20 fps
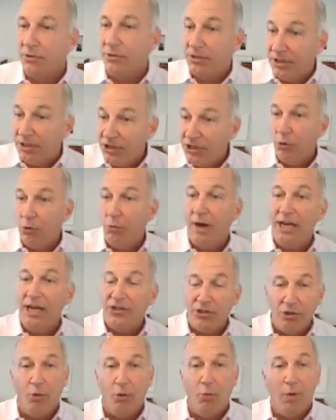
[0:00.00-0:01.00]
So
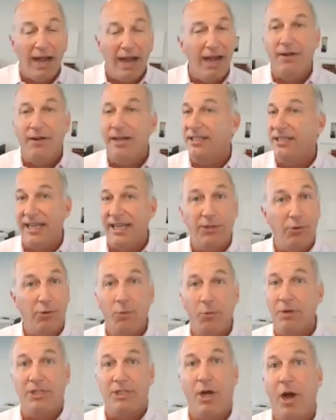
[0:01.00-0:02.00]
situational awareness, that's
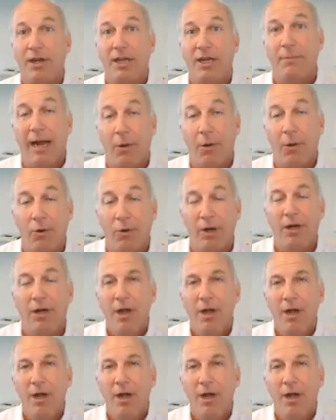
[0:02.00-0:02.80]
what we're talking about. We're